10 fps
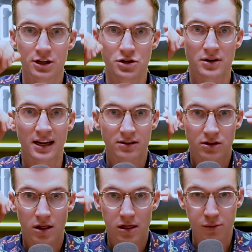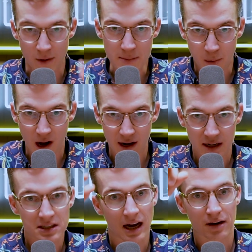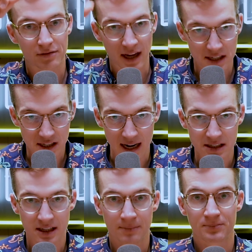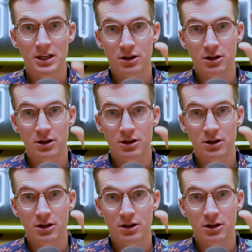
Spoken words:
You get 3 products out of that sizing.